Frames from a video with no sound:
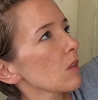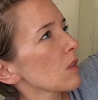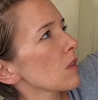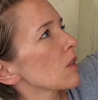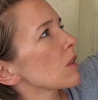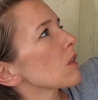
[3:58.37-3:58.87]

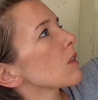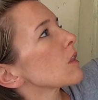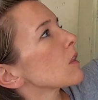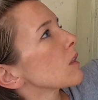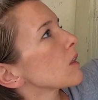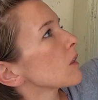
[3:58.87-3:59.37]

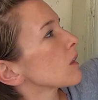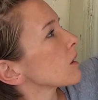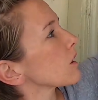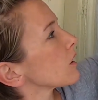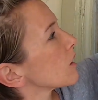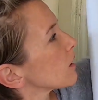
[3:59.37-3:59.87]

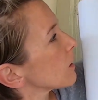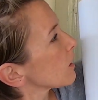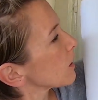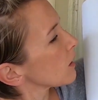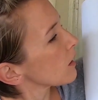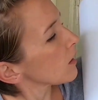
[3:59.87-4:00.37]

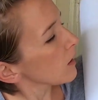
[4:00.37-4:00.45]
[no speech]